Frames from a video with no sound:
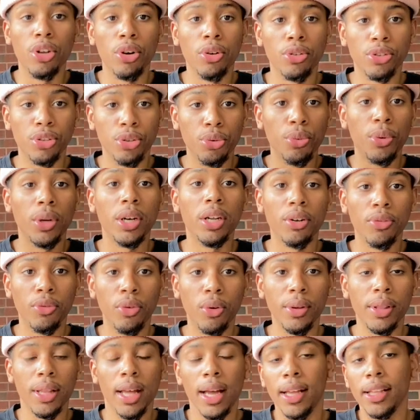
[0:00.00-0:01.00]
You want to
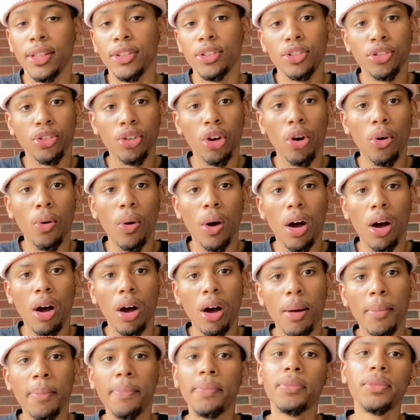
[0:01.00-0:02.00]
avoid that.
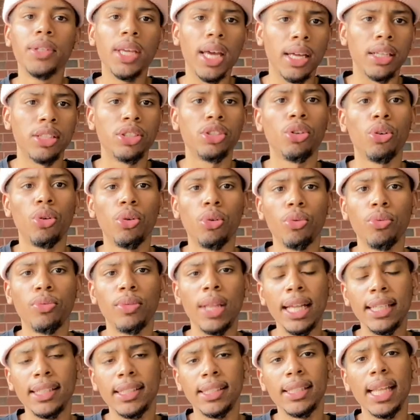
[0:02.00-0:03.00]
So yeah, so
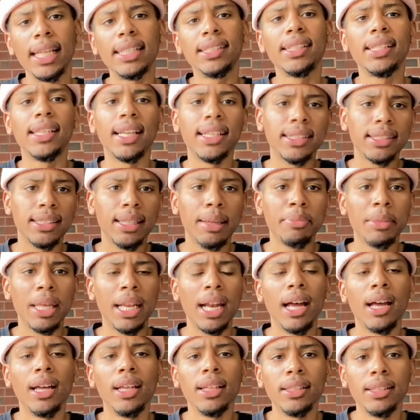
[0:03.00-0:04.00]
that's the next step that
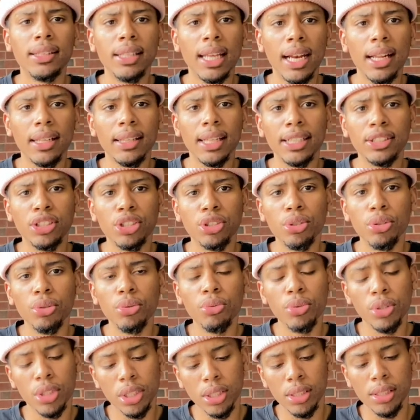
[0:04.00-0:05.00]
I like to do,
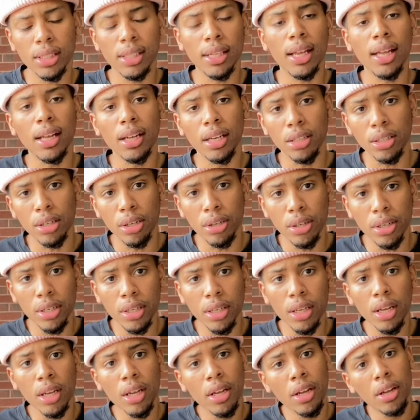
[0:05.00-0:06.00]
which is good.
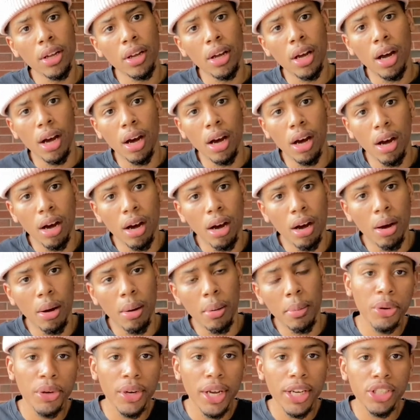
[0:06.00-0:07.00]

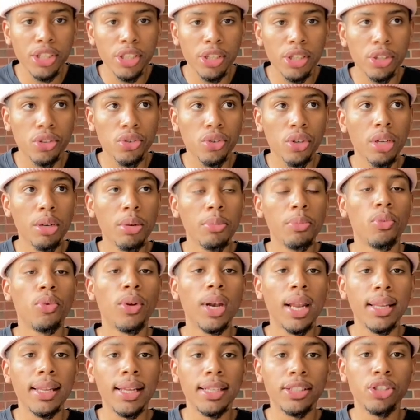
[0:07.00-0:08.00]
Fabrication and trim. What
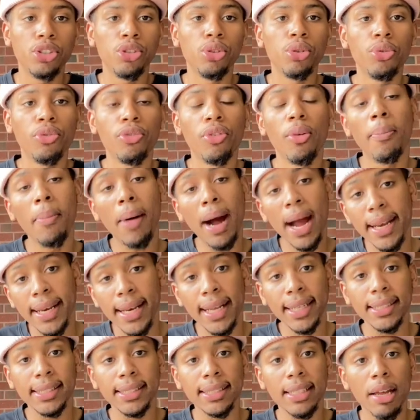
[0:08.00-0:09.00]
I like to do for my
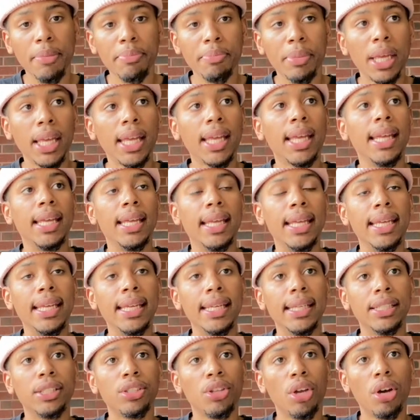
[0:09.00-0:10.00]
next step
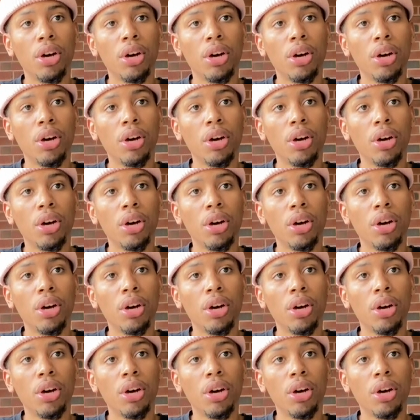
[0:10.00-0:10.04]
is